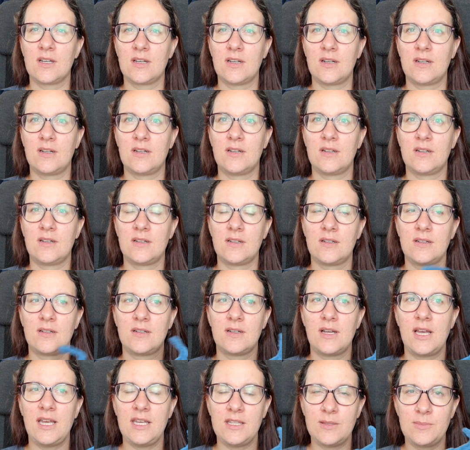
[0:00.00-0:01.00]

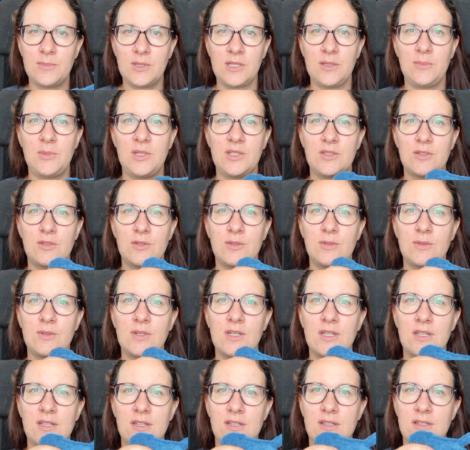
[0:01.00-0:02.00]
8mm
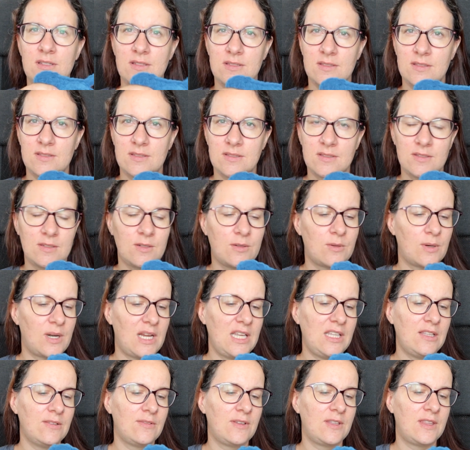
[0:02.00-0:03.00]
hook is
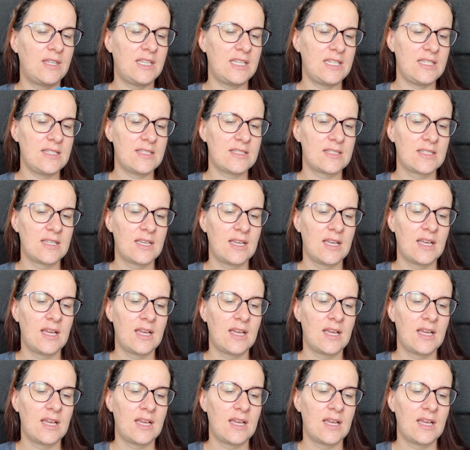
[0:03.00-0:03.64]
great with this.